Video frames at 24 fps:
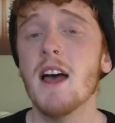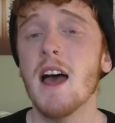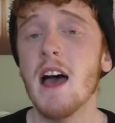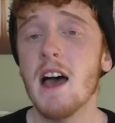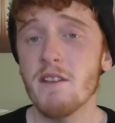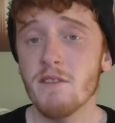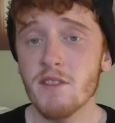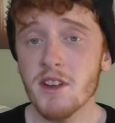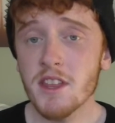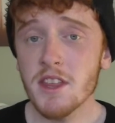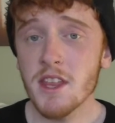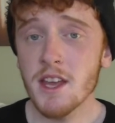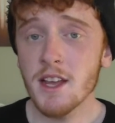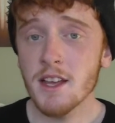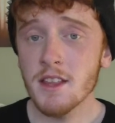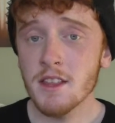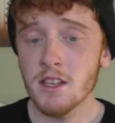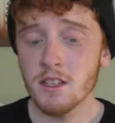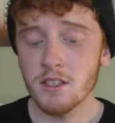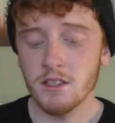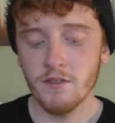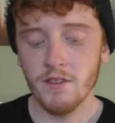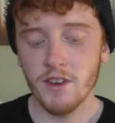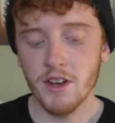Everything in
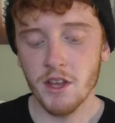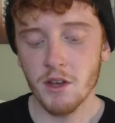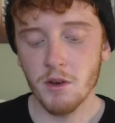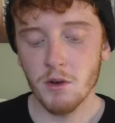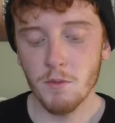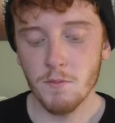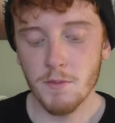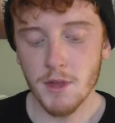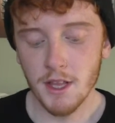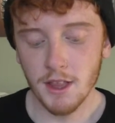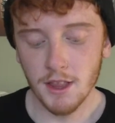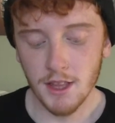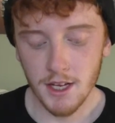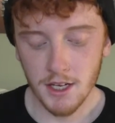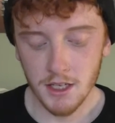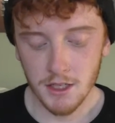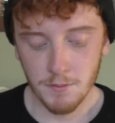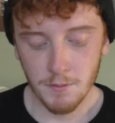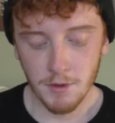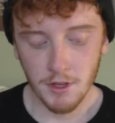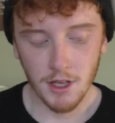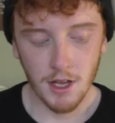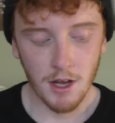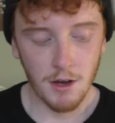this video will be
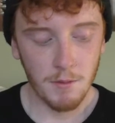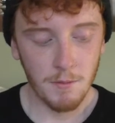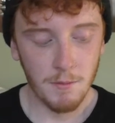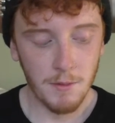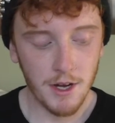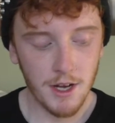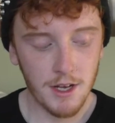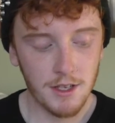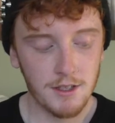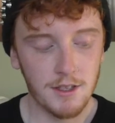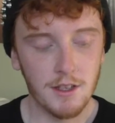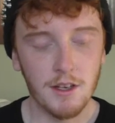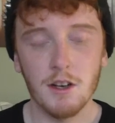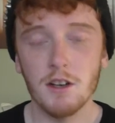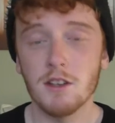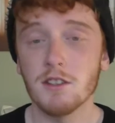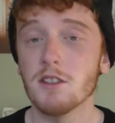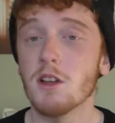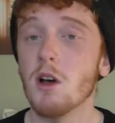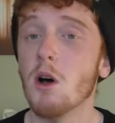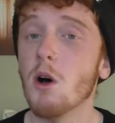linked below because it is